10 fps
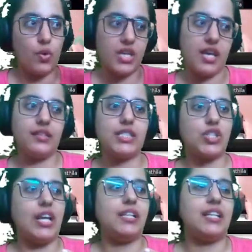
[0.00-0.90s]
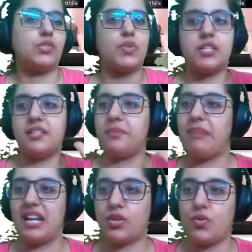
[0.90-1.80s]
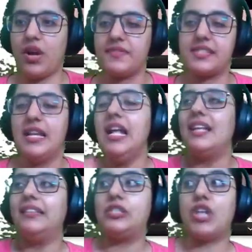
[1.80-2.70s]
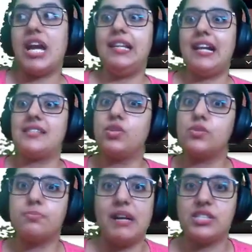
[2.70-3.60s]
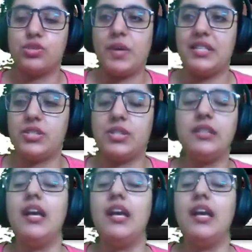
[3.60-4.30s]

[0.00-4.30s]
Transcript: okay, the child has written in paragraphs. The child has used punctuation.